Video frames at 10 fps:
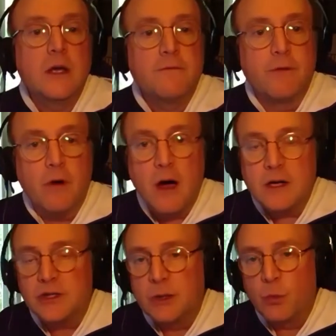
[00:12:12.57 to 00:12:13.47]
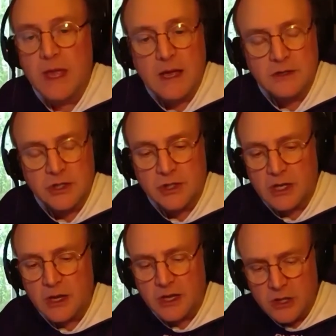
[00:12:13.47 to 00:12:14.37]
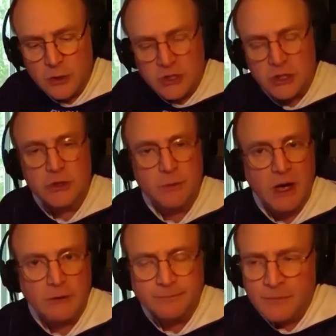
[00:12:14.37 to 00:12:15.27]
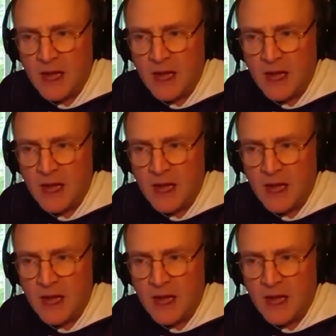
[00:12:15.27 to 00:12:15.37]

for us, and we had just a huge amount.